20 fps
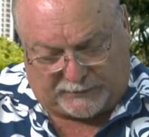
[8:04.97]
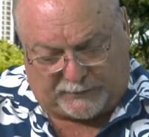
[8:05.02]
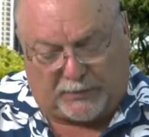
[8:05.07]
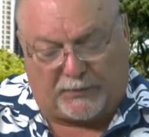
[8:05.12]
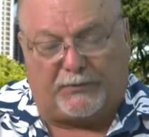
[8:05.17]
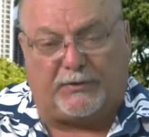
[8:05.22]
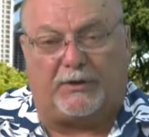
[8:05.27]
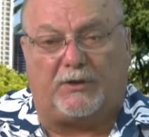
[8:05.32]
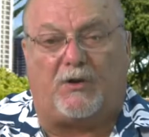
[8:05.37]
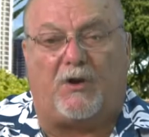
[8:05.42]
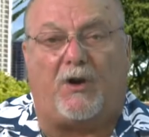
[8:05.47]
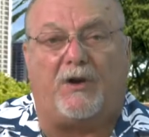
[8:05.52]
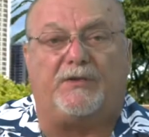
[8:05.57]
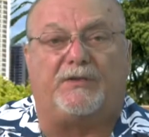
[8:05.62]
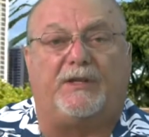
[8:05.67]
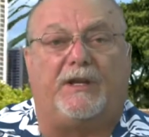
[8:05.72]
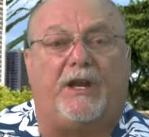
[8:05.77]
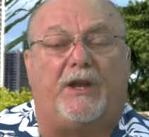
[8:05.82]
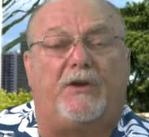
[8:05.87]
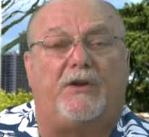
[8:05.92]
both in
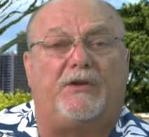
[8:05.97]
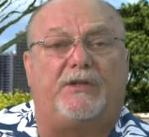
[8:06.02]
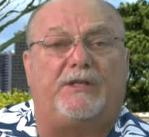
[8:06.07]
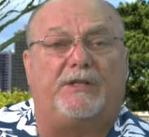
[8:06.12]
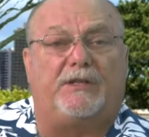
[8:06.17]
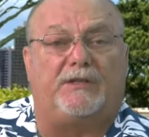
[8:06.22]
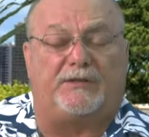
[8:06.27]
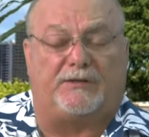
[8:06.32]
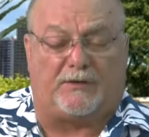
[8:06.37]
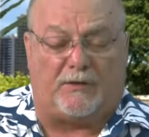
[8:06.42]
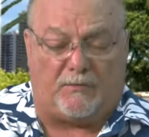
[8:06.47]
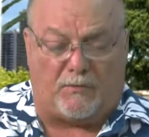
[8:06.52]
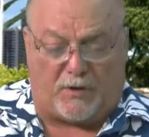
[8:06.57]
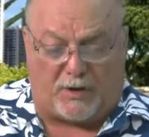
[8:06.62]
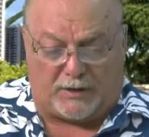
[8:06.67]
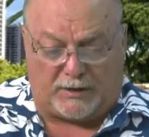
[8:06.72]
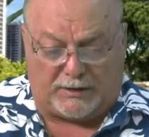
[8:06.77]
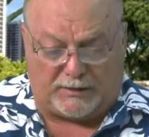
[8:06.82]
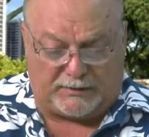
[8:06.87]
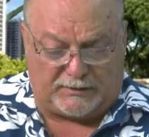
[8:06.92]
cars and energy, in some
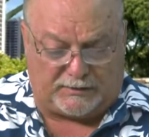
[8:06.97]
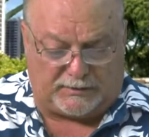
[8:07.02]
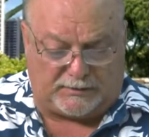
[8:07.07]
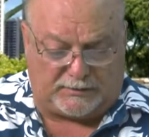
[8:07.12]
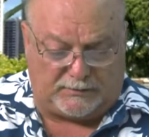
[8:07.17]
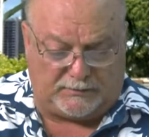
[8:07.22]
markets.